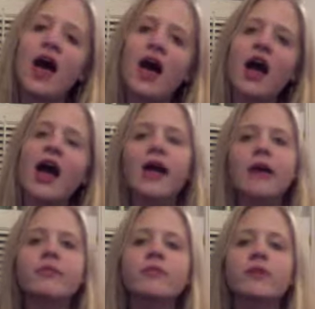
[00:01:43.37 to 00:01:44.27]

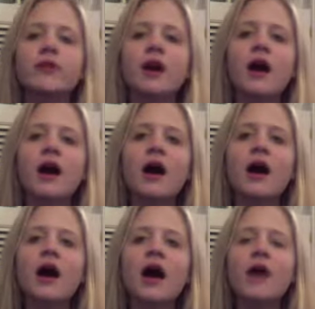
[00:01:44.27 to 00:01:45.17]
I.
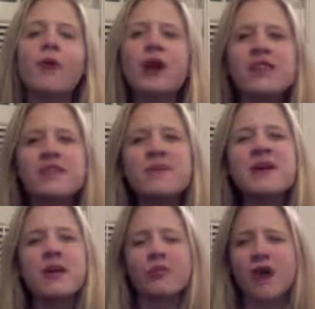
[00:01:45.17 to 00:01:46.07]
I wanted to be
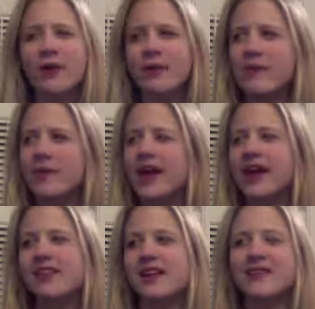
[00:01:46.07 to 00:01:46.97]
on Broadway, but I
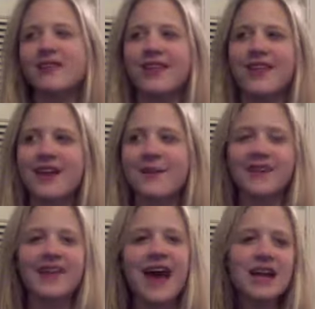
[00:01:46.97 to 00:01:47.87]
guess I didn't really think
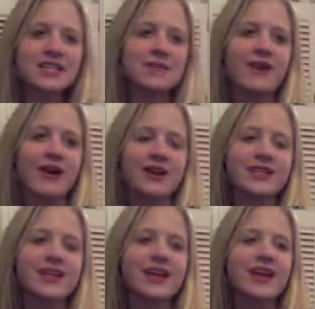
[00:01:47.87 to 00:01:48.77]
about the acting part
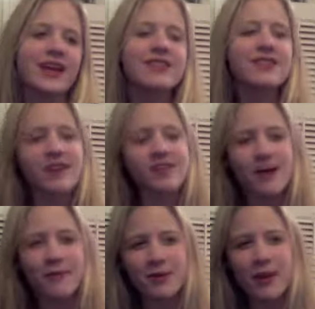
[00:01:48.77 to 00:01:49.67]
until I
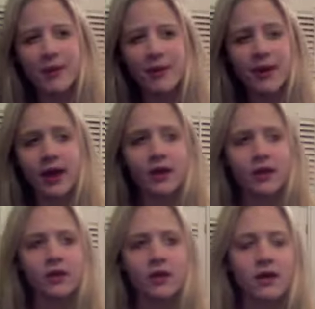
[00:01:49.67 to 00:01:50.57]
saw my probably
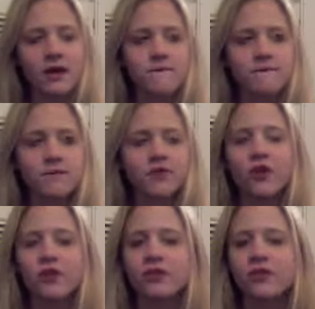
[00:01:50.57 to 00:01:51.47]
my the
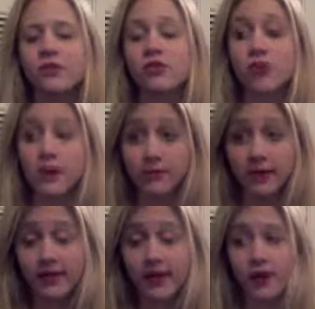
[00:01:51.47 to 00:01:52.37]
first straight
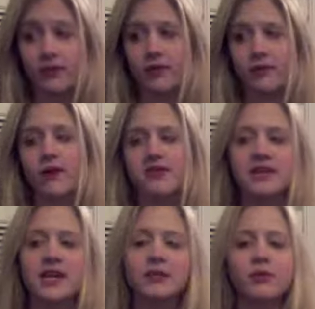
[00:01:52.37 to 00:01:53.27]
play that I really
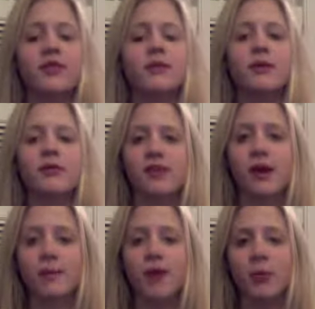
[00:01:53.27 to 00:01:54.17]
resonated within me was
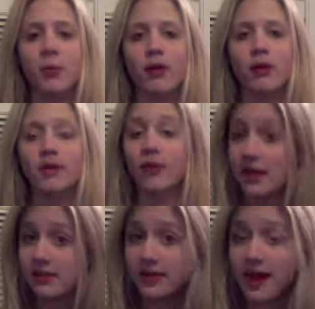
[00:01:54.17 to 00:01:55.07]
um probably The
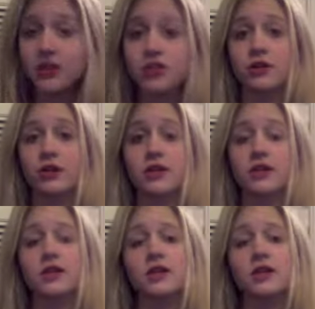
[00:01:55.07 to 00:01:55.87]
Glass Menagerie and